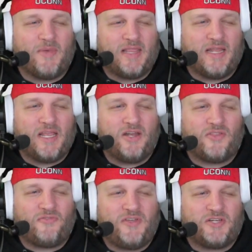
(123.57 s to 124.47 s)
and then enter
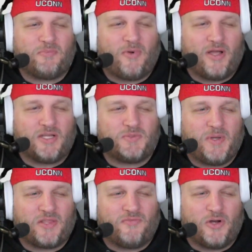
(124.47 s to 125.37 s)
the feature products. We
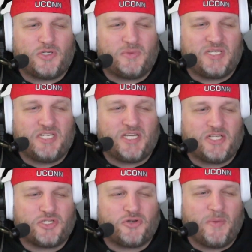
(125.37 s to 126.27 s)
got the virtual
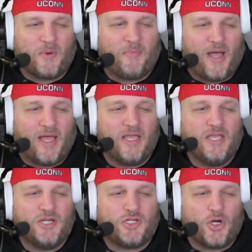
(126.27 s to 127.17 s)
DJ streamer bot,
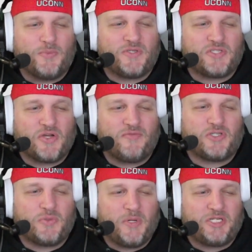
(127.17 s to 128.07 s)
terms of
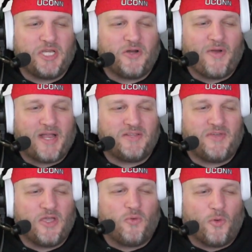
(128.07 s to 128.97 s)
service, Twitch Interactive
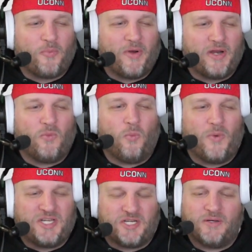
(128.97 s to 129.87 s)
Incorporated
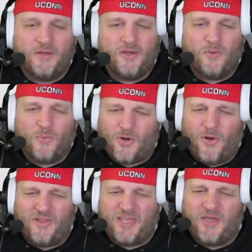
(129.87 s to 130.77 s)
widget. We're
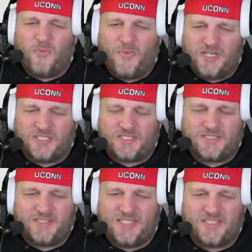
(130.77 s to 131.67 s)
calling it
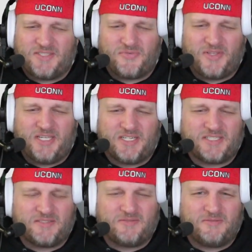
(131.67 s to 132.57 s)
widgets. It's, it's really
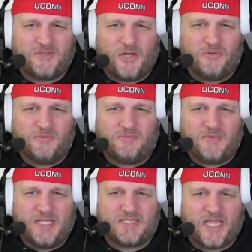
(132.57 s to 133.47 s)
just code
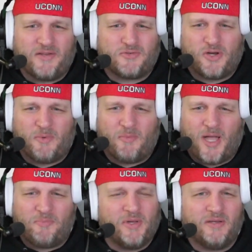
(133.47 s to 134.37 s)
inside of streamer
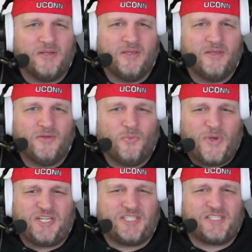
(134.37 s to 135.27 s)
bot, but
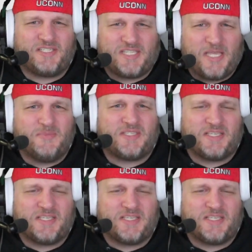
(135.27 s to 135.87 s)
widgets seems to